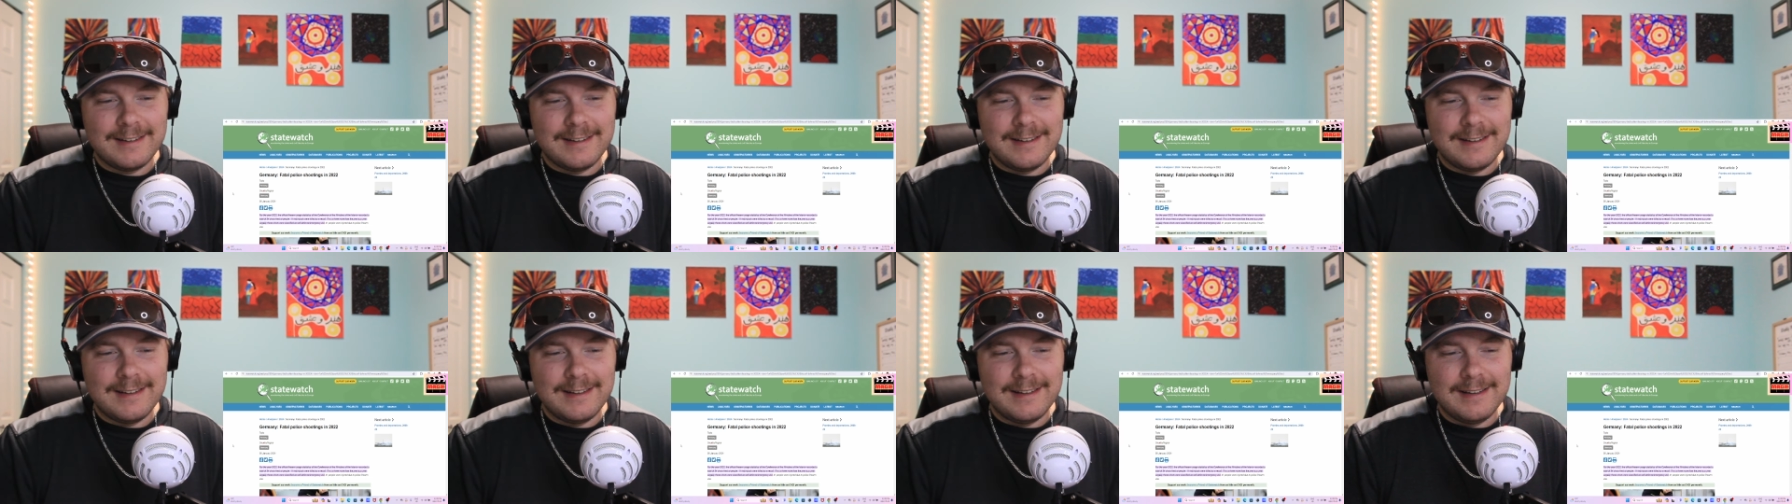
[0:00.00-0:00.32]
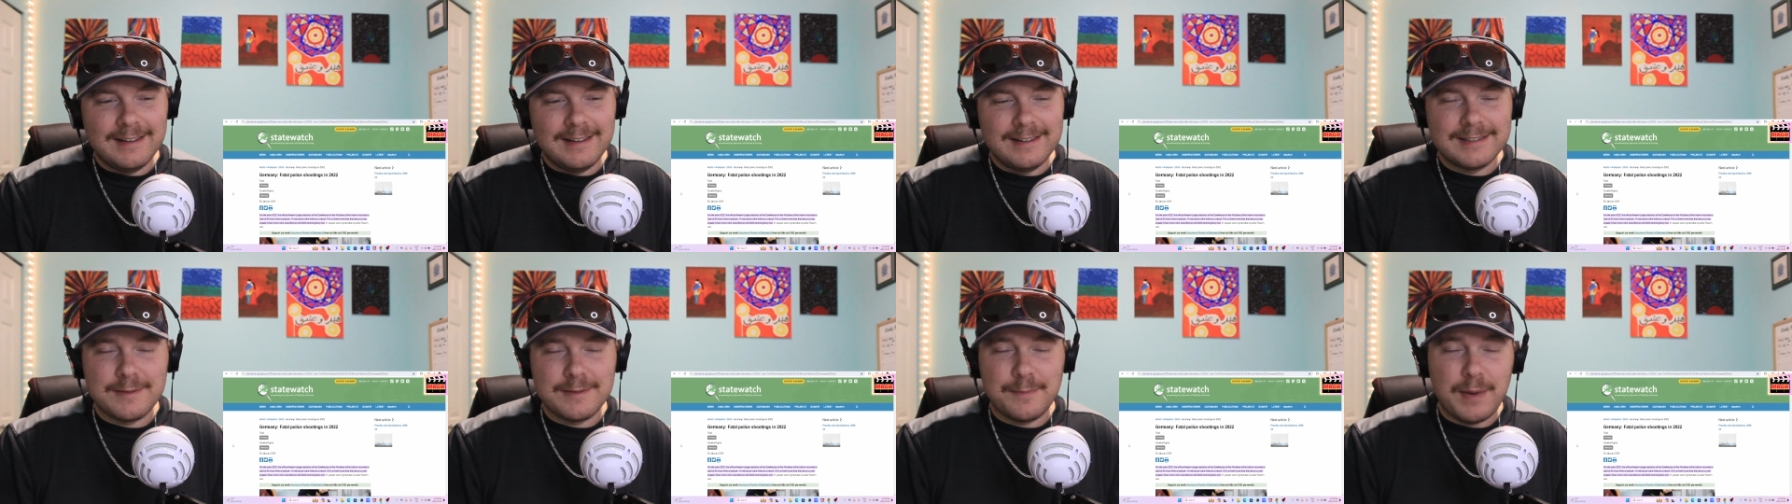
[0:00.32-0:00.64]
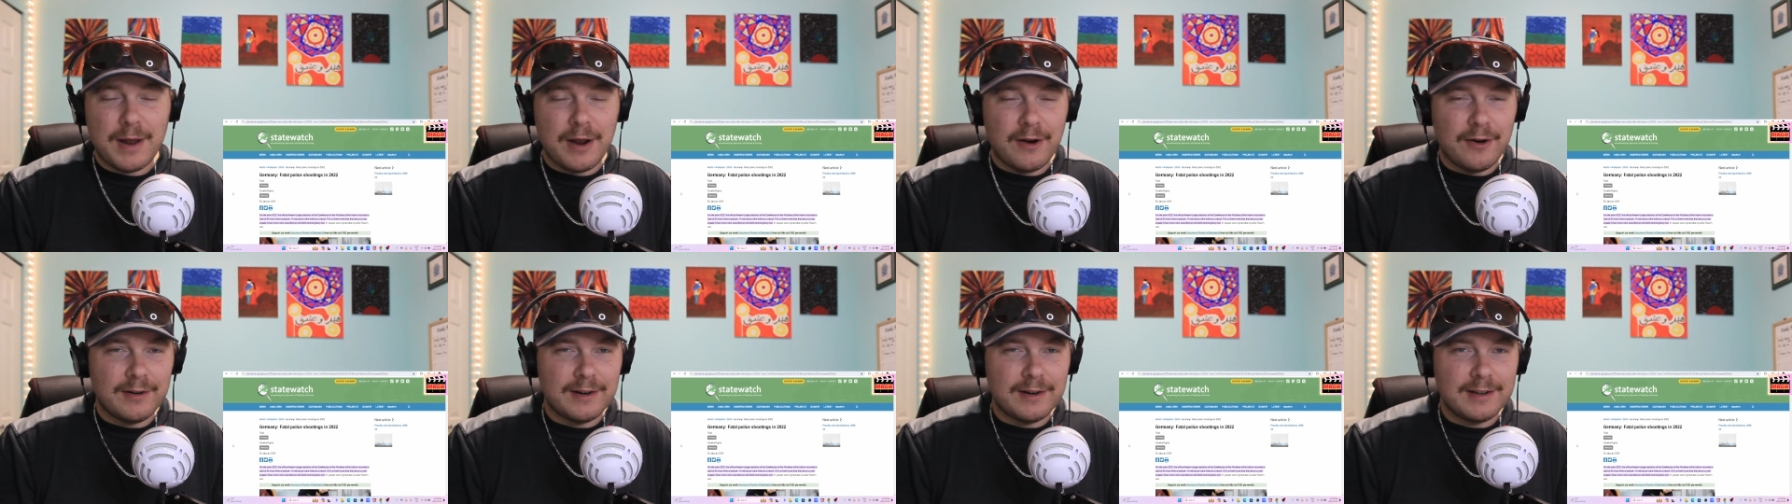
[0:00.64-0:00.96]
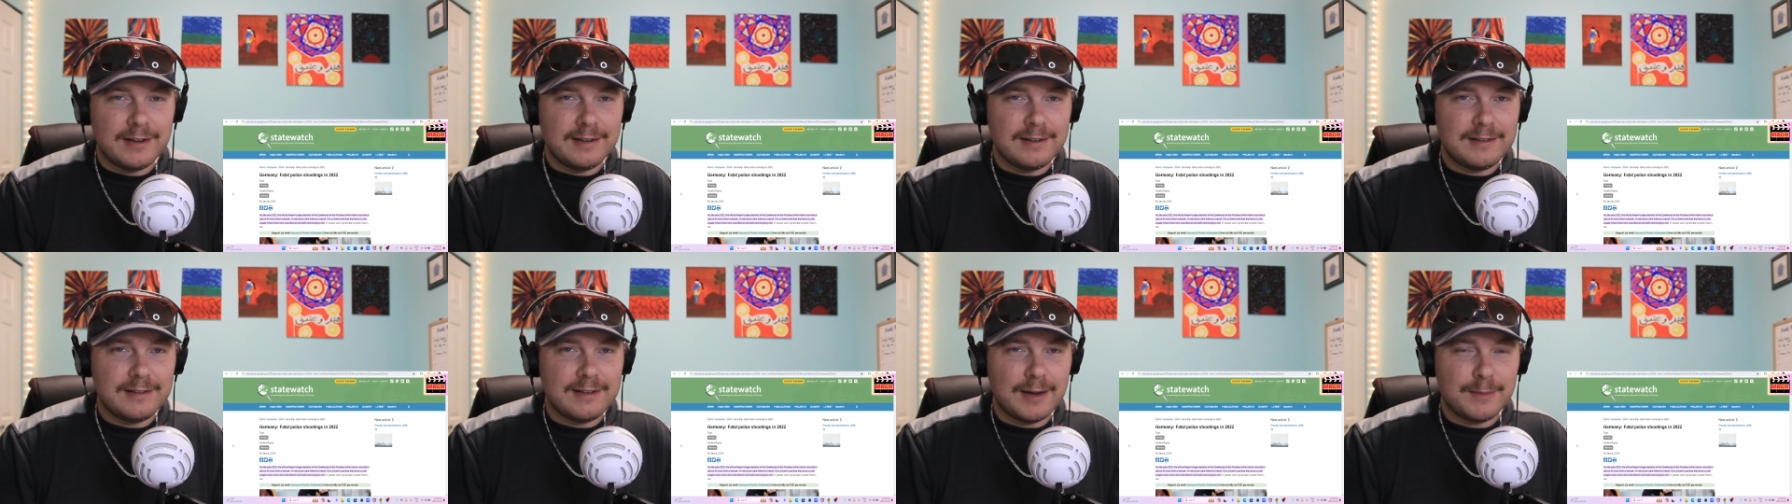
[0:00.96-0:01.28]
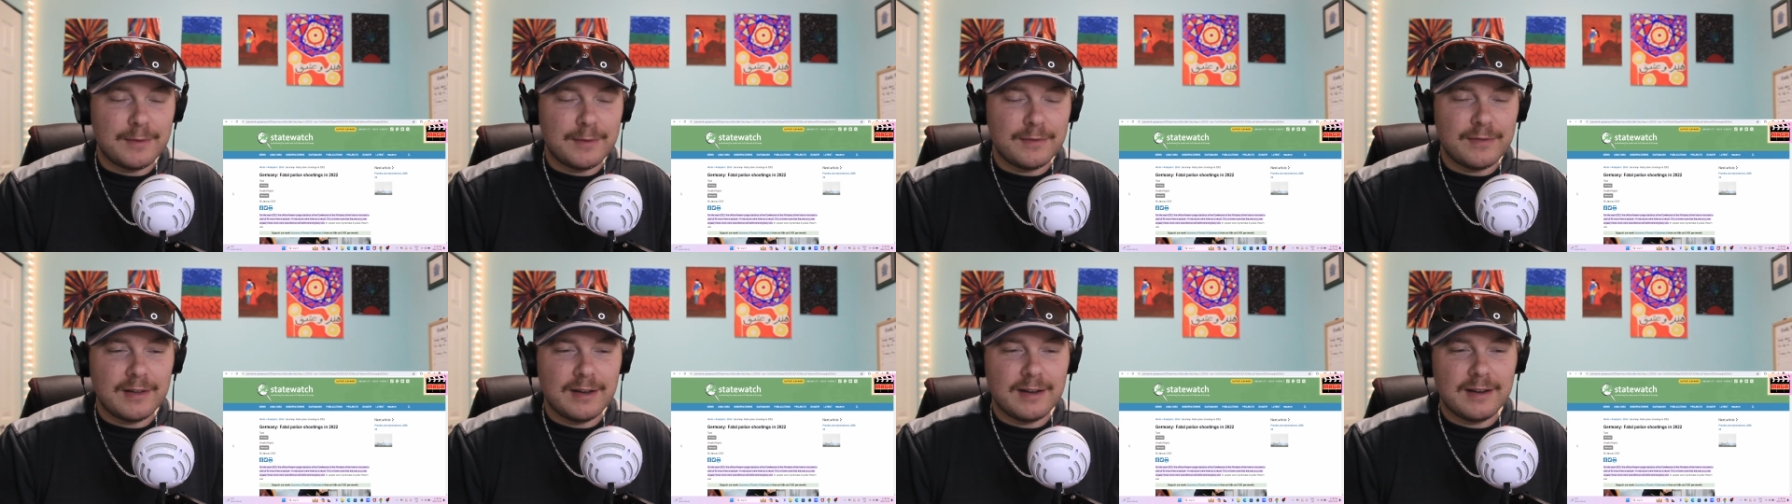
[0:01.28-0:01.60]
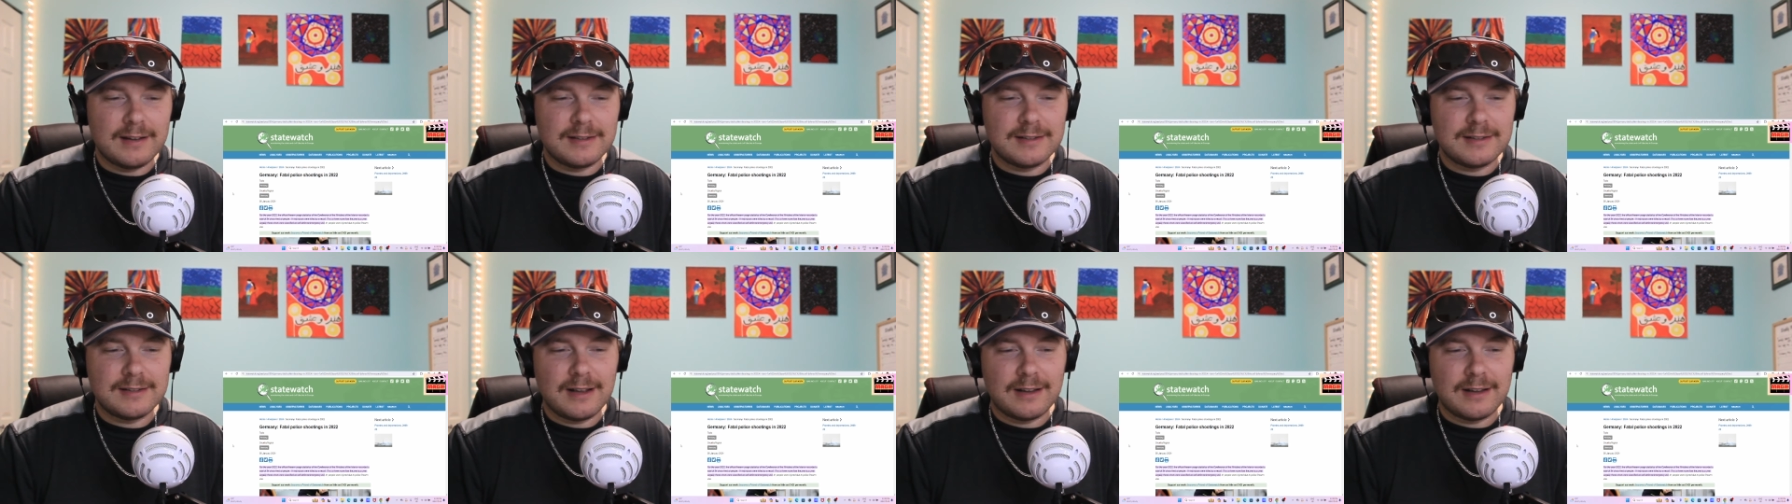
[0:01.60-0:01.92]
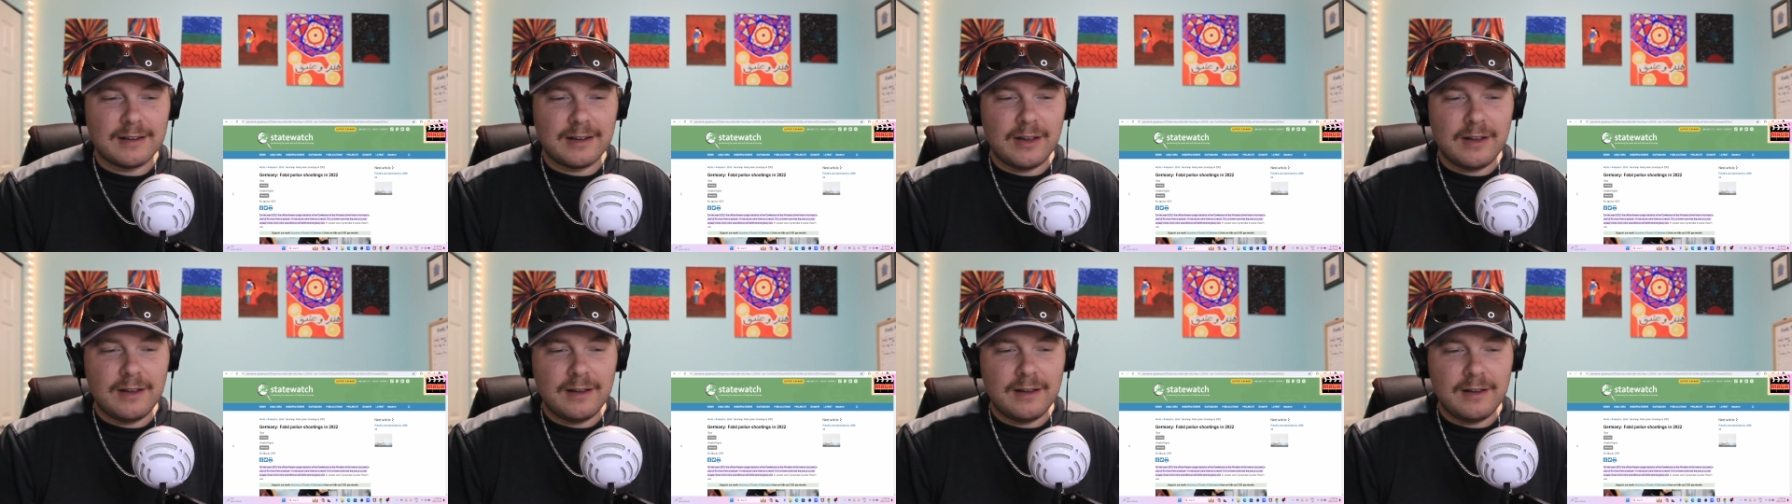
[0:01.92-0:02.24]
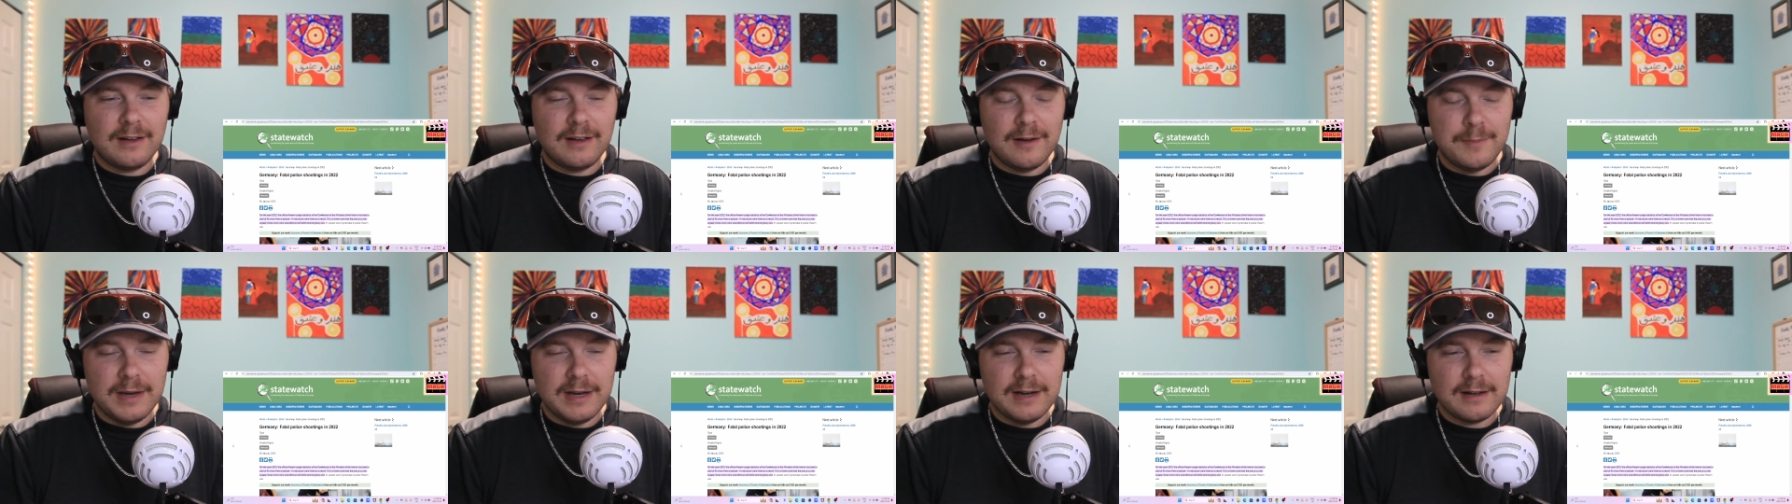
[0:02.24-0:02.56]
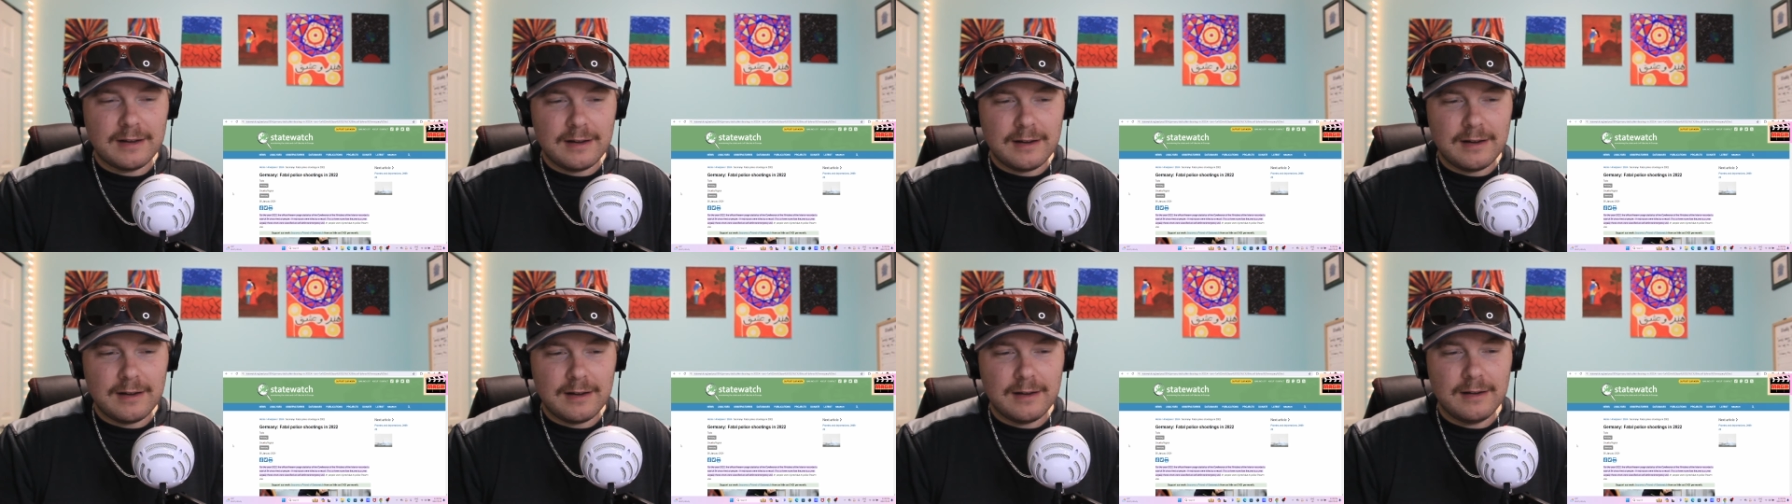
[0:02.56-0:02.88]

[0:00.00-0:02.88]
is a parody type of thing. It's a comedic